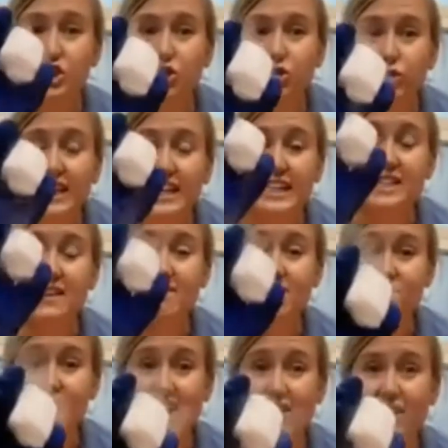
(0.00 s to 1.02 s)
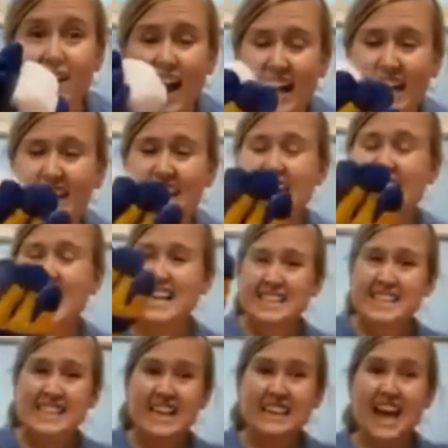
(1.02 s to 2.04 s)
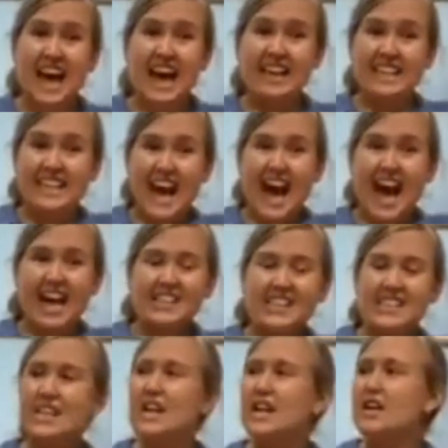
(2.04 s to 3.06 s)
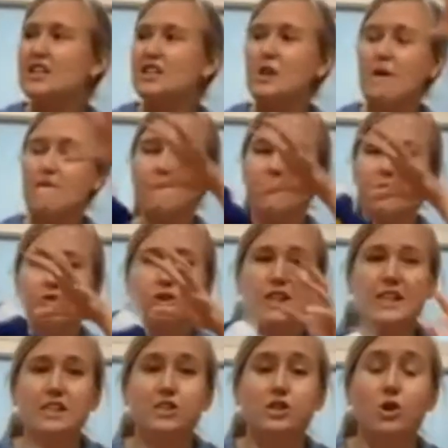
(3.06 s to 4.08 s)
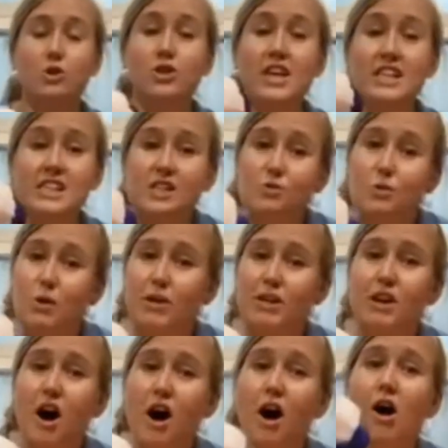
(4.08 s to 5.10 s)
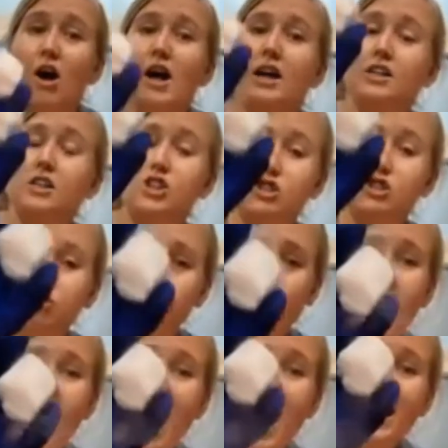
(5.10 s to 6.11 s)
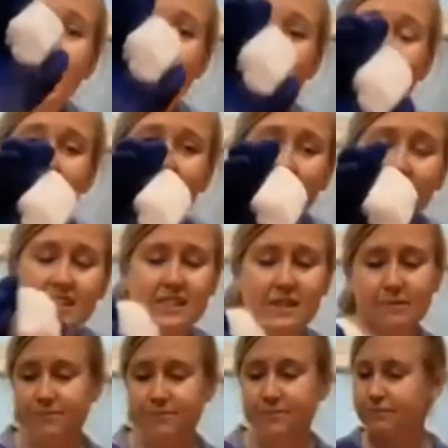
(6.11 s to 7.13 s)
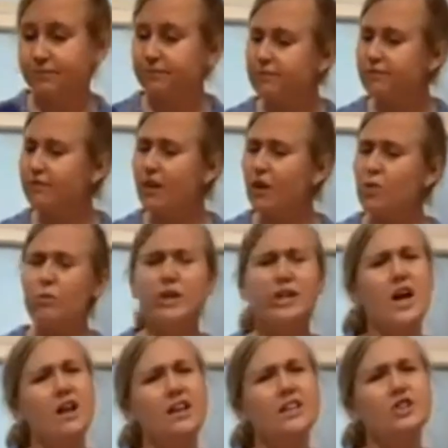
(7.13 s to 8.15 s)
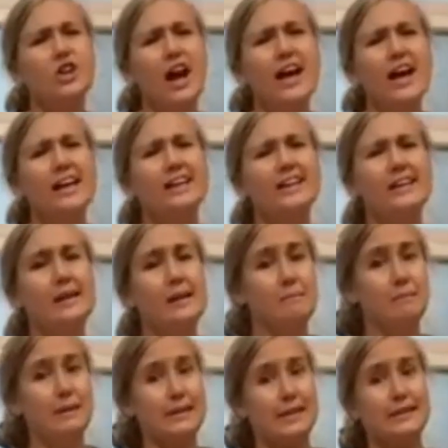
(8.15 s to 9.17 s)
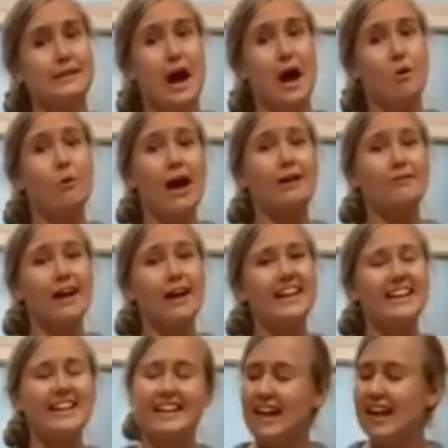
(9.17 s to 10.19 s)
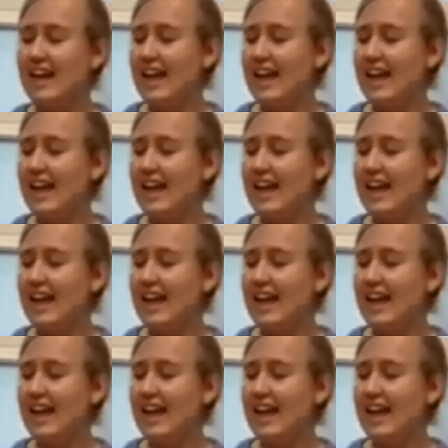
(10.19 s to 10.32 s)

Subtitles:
degrees Fahrenheit, to get that gas to freeze. So this is what we call dry ice. We call it dry because it's not wet, right?